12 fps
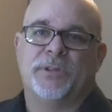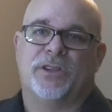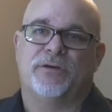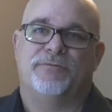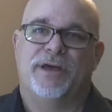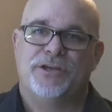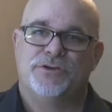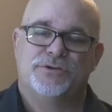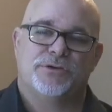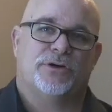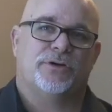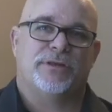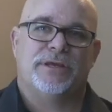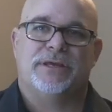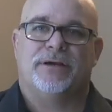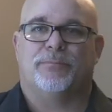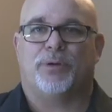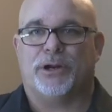Now the venue or
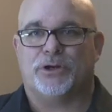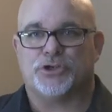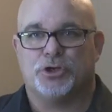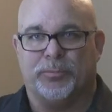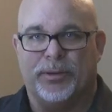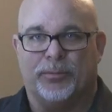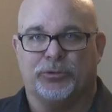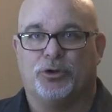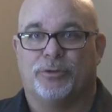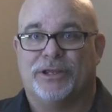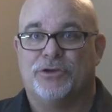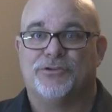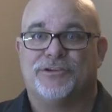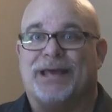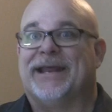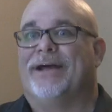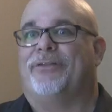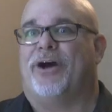the bridal show people don't like you
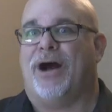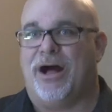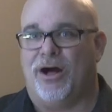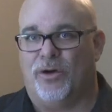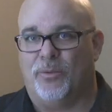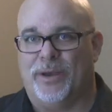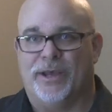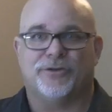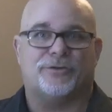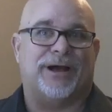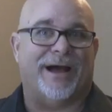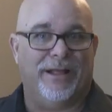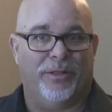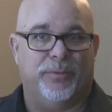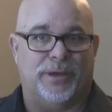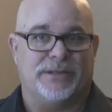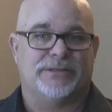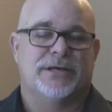standing on the hallways or the
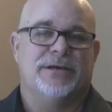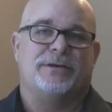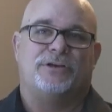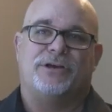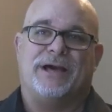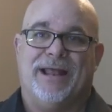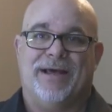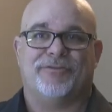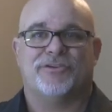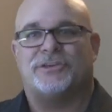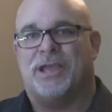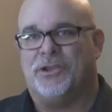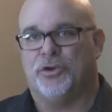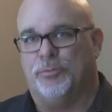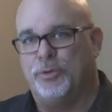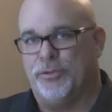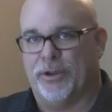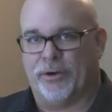aisleways. You kind of have to stay in your
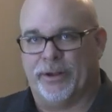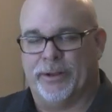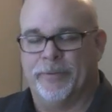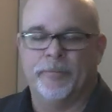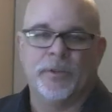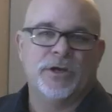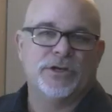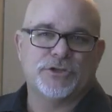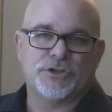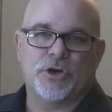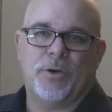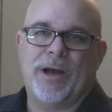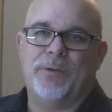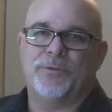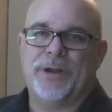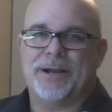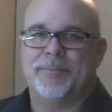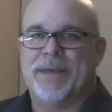booth area. So I would
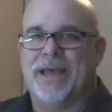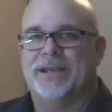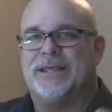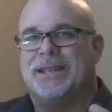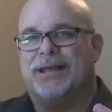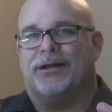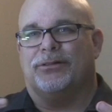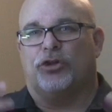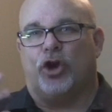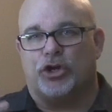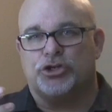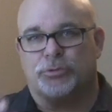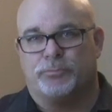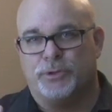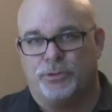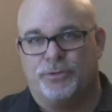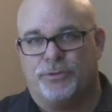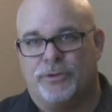recommend getting a larger
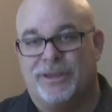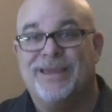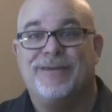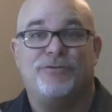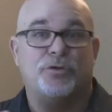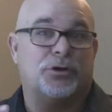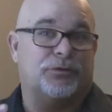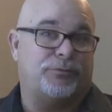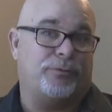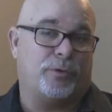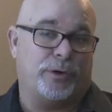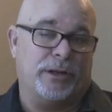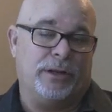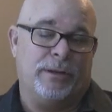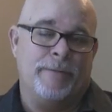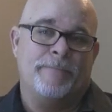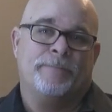booth if you can afford it,